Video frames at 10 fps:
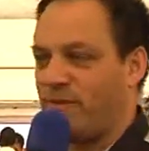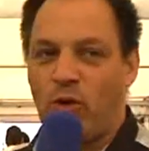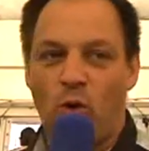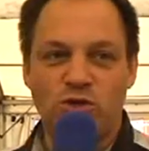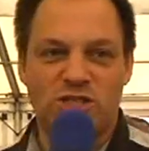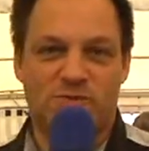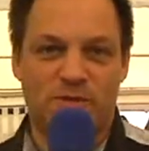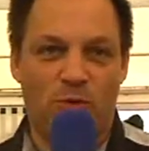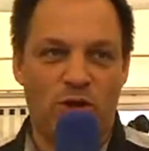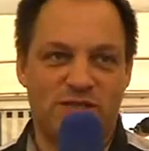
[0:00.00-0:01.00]
for Paul to
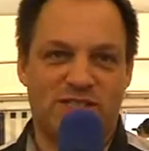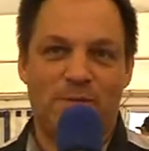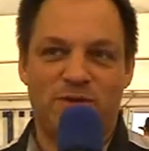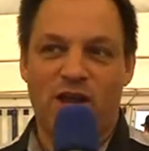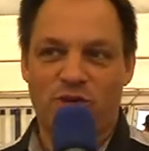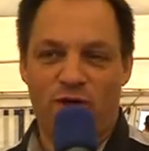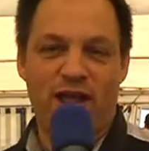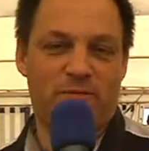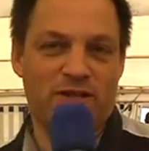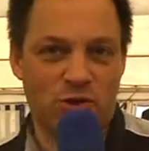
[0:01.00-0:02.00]
point to someone I should
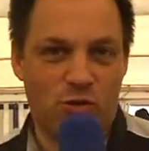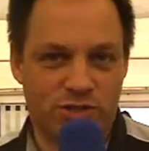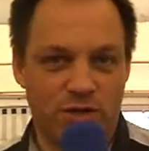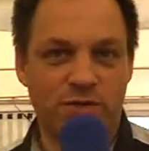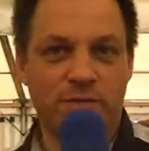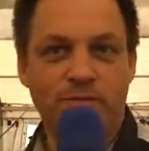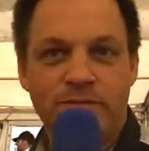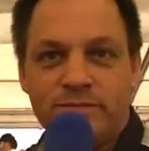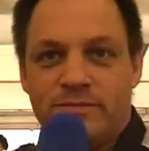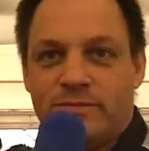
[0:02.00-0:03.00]
randomly talk to.
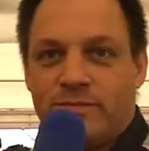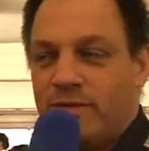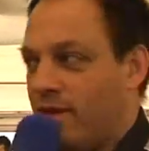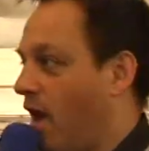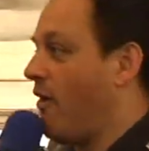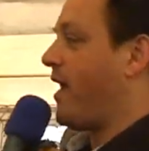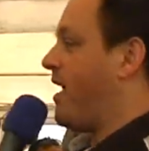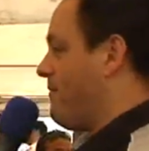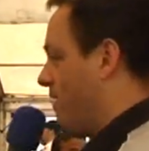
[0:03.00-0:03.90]
Okay,